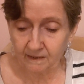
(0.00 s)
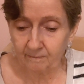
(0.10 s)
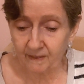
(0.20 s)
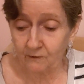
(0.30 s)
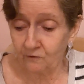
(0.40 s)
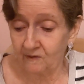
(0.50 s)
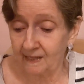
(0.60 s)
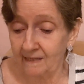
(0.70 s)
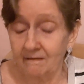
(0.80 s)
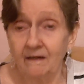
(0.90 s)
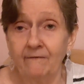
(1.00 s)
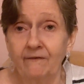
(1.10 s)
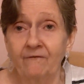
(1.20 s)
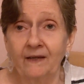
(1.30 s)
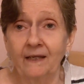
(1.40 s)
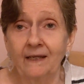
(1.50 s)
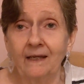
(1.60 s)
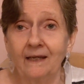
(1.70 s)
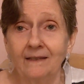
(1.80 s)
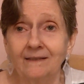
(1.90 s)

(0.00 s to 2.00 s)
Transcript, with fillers: it up, I'll use that knife if I can't.